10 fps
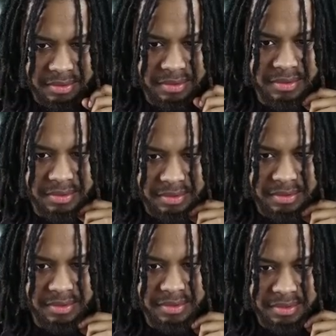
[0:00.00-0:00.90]

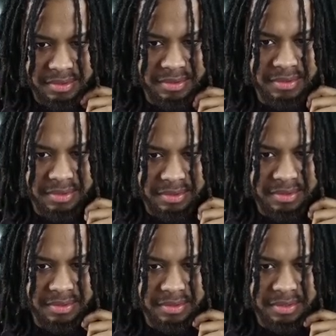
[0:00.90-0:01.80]

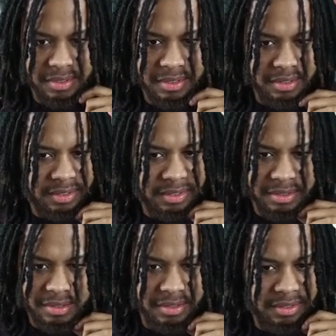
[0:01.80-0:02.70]

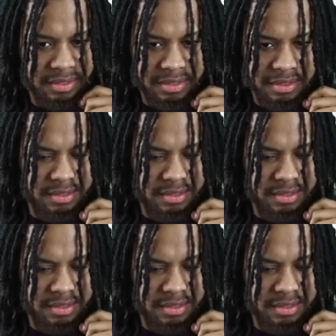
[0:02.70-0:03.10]
The person shown says nothing.